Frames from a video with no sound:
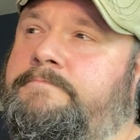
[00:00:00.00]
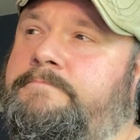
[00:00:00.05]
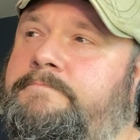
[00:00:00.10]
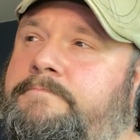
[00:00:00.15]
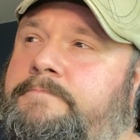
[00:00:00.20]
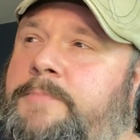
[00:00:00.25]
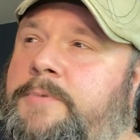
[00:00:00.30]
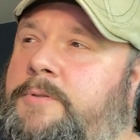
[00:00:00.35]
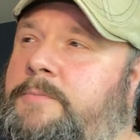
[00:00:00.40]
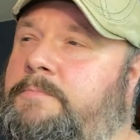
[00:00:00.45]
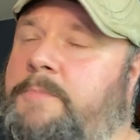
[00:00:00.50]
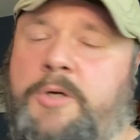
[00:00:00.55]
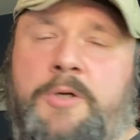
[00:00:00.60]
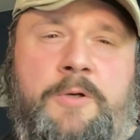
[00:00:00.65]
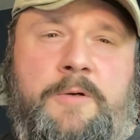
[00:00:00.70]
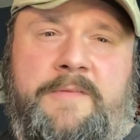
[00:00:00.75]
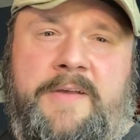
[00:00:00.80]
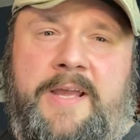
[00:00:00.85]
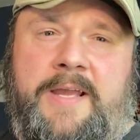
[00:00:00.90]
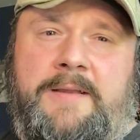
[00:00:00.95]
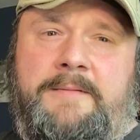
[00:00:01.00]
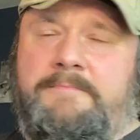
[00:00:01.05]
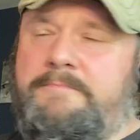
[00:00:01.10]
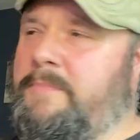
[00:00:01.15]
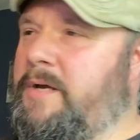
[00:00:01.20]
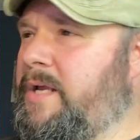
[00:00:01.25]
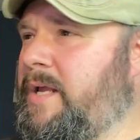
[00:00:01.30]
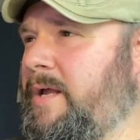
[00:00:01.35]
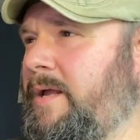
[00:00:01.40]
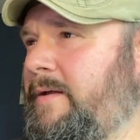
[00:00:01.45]

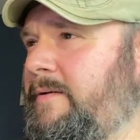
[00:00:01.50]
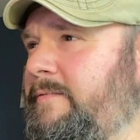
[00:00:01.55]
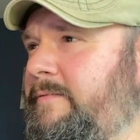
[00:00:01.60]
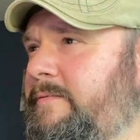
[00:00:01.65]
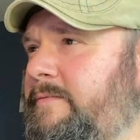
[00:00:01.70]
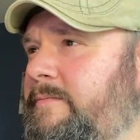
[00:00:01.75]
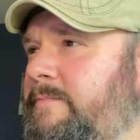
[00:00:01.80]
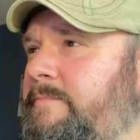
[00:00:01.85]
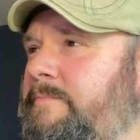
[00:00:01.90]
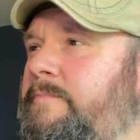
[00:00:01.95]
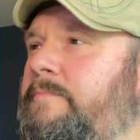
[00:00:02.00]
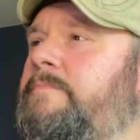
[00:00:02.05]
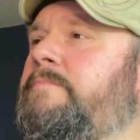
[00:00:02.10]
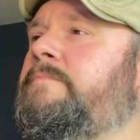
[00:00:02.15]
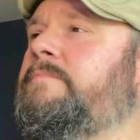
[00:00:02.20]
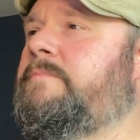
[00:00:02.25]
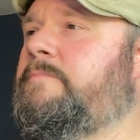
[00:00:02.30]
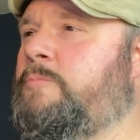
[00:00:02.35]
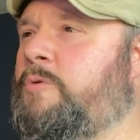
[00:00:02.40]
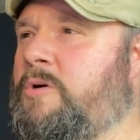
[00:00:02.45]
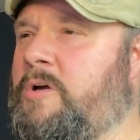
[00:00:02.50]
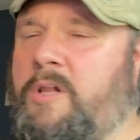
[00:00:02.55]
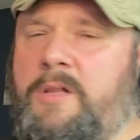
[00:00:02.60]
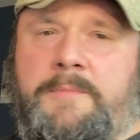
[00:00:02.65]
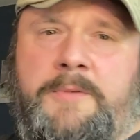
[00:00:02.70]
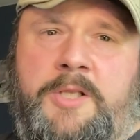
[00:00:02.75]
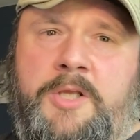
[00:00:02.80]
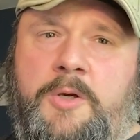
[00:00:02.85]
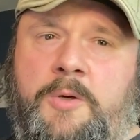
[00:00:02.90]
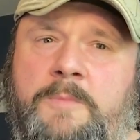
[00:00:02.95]
Macav? We'll call
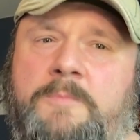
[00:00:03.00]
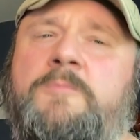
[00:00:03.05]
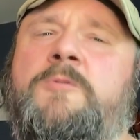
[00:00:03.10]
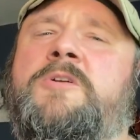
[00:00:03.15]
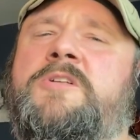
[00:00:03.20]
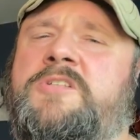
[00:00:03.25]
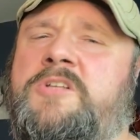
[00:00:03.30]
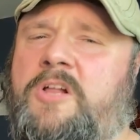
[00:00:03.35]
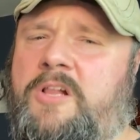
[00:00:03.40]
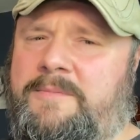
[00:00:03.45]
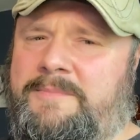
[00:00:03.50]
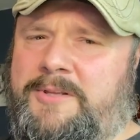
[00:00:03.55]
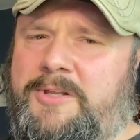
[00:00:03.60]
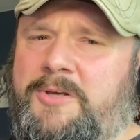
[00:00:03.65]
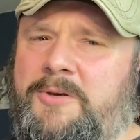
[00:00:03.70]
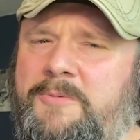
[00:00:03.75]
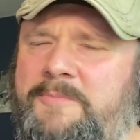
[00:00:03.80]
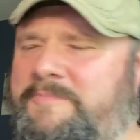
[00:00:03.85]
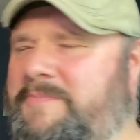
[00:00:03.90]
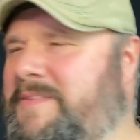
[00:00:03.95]
him Q. We'll just call him Q.